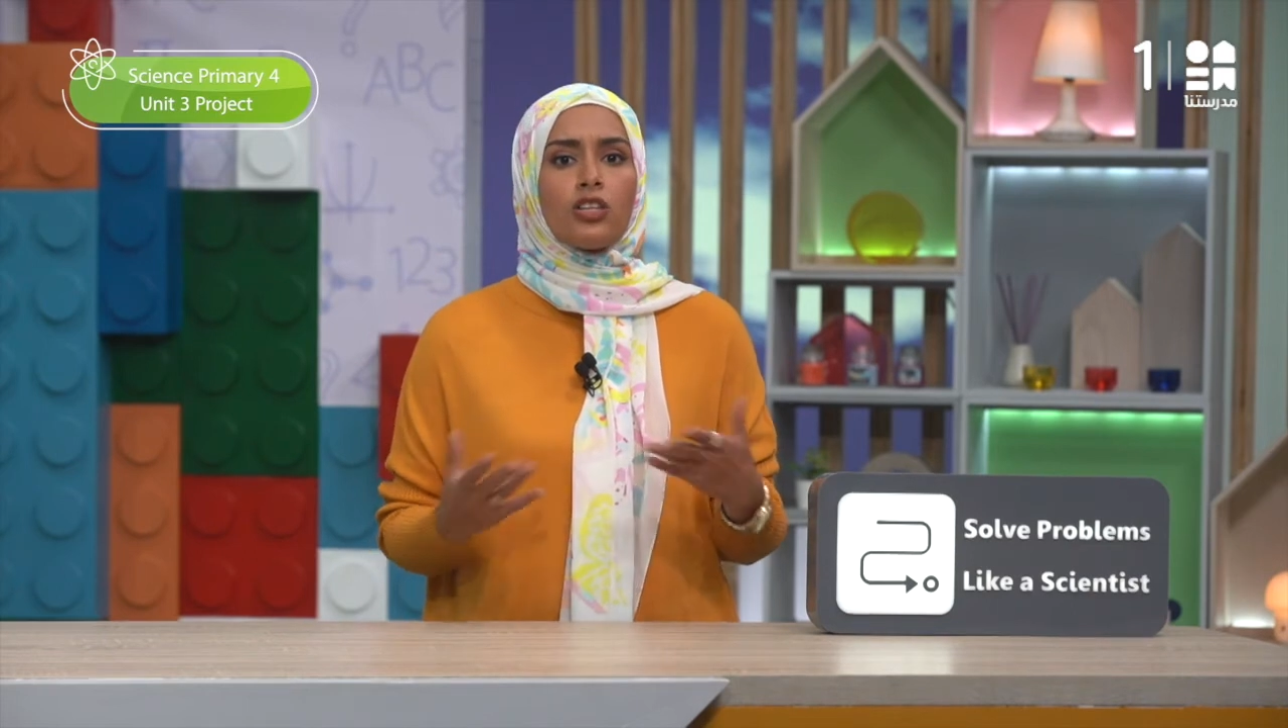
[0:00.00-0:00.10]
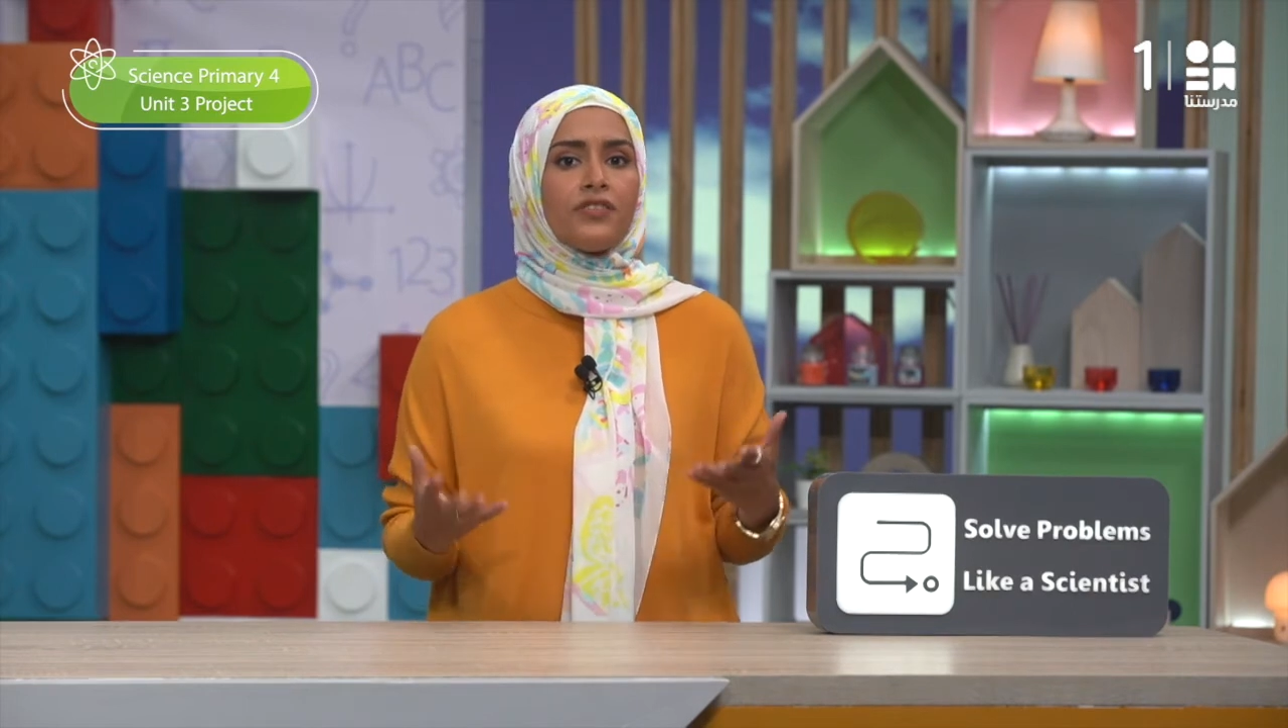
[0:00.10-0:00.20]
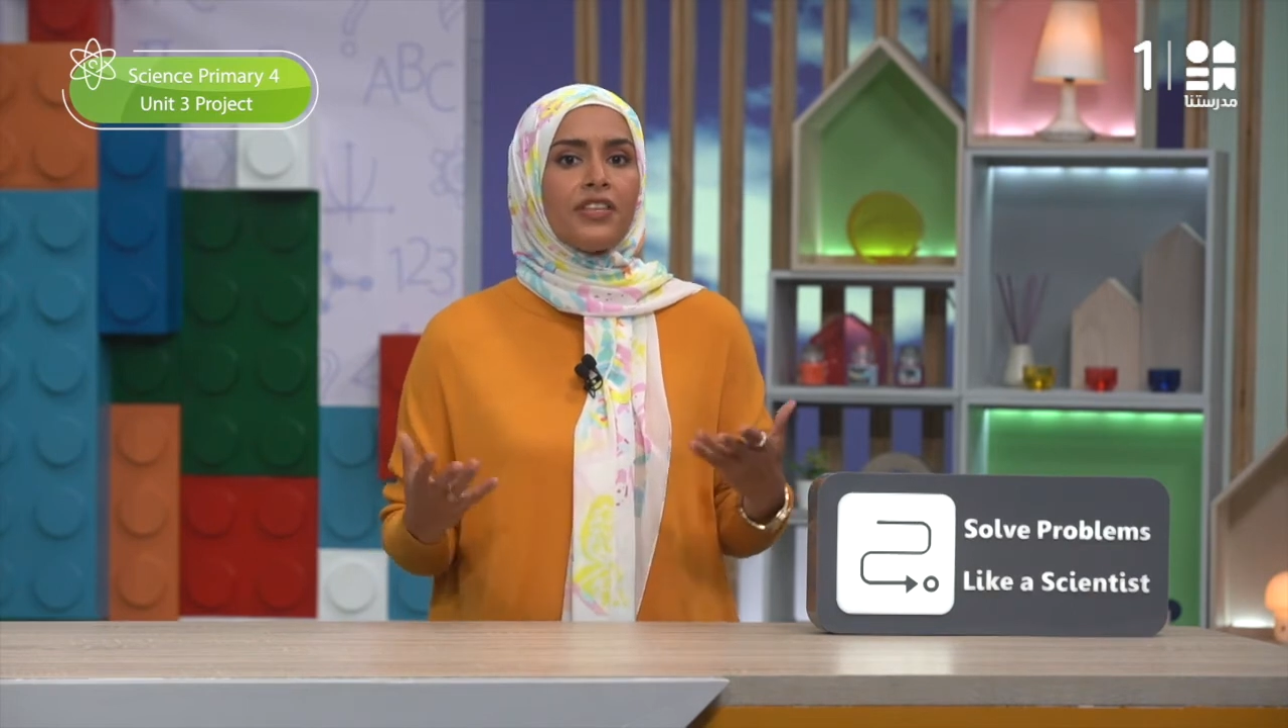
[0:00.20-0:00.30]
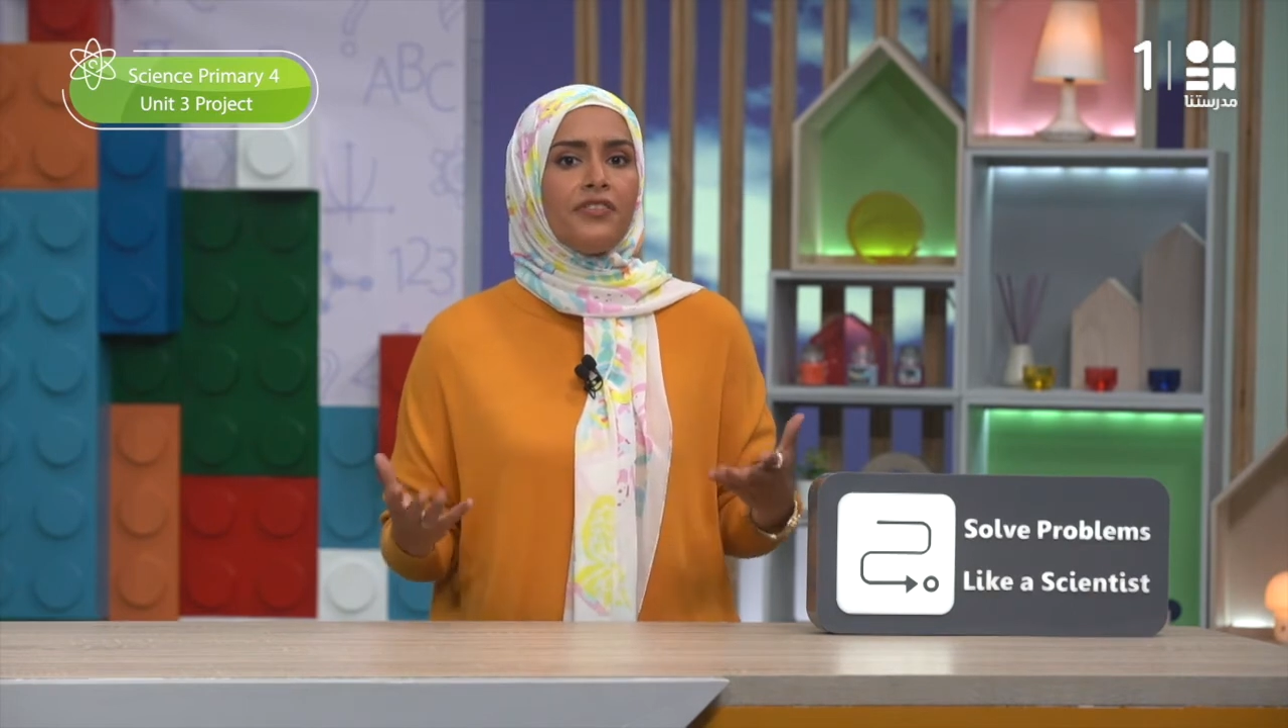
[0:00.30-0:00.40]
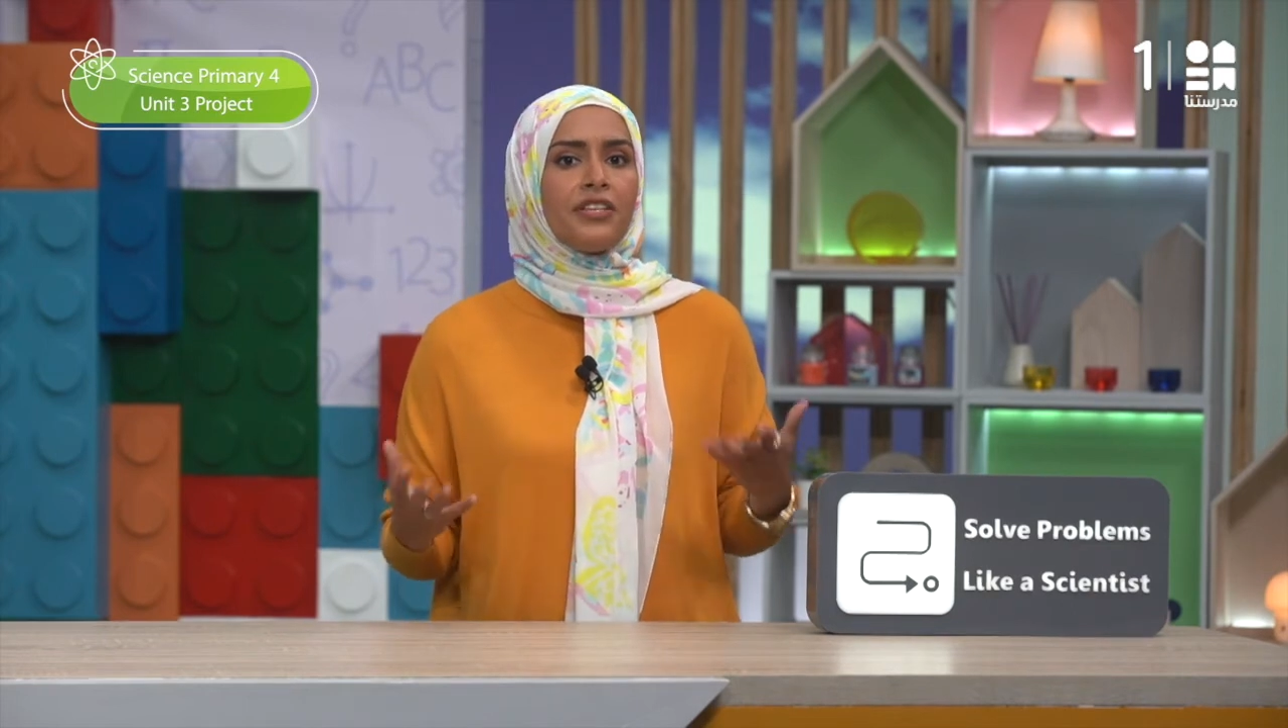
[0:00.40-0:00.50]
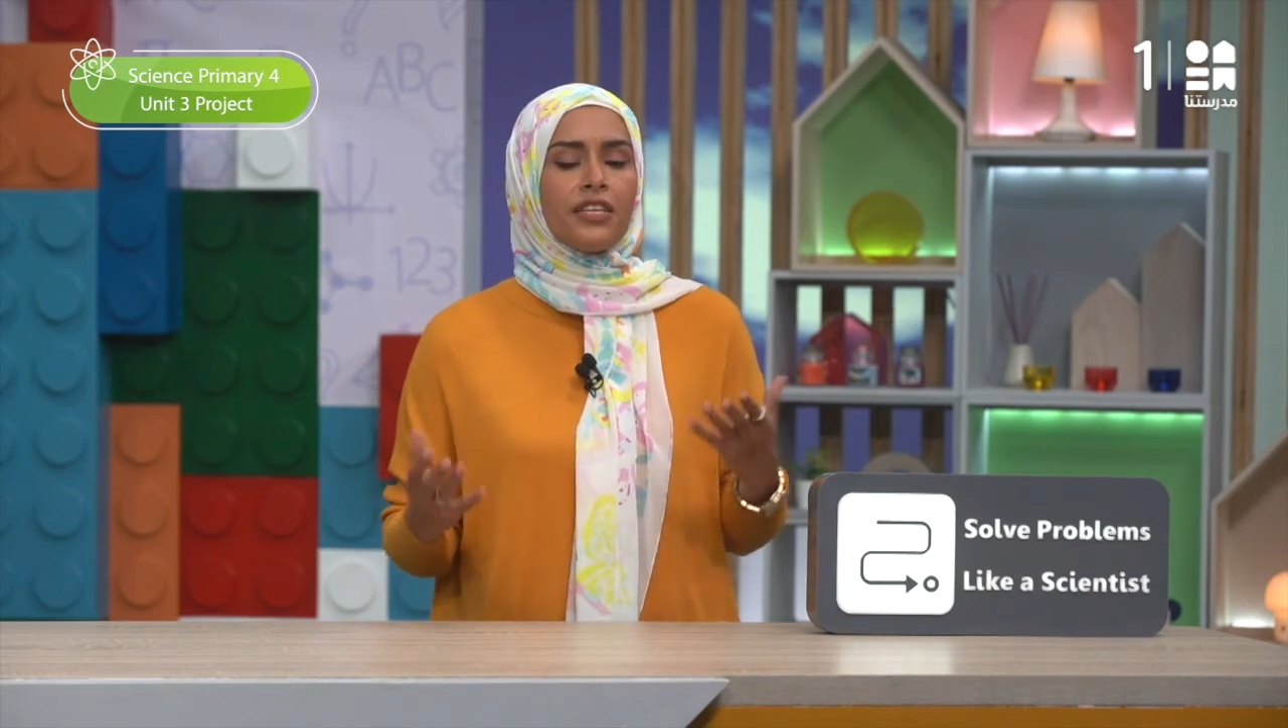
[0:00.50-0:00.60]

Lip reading: of different